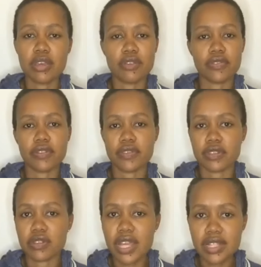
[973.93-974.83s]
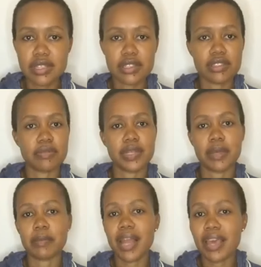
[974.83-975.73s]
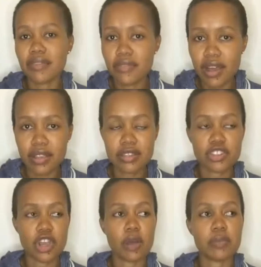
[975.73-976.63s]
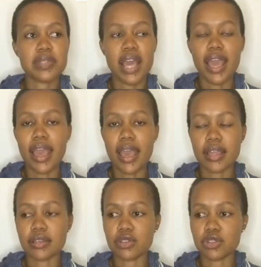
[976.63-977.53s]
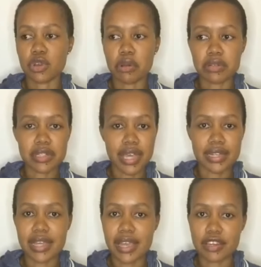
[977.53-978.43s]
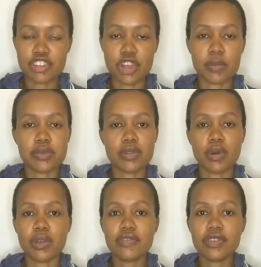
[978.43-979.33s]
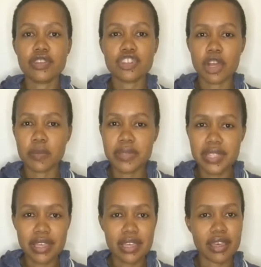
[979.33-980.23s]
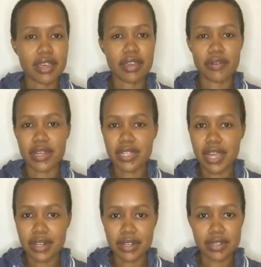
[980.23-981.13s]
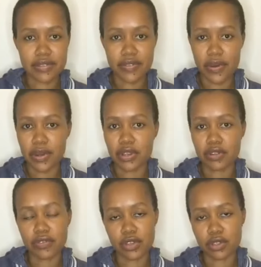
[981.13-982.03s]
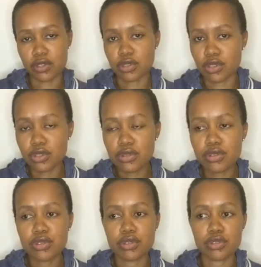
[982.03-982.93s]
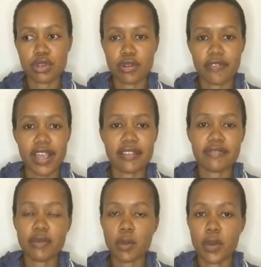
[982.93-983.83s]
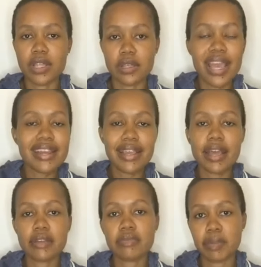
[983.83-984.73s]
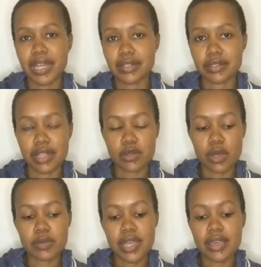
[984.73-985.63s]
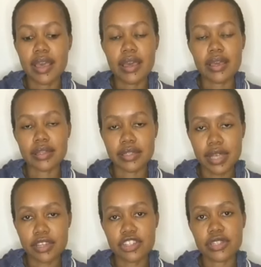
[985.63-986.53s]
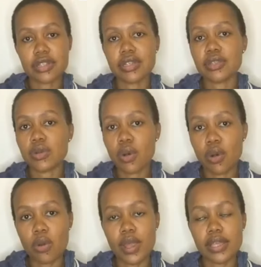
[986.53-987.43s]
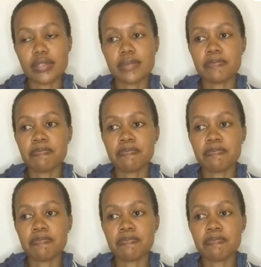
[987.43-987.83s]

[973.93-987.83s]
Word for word: you feel frustrated, you've been applying for other jobs and you don't get any job. So if you're job seeking, a red candle is very good for you to use to sort of like win any kind of battle. That's why I'm saying intention is always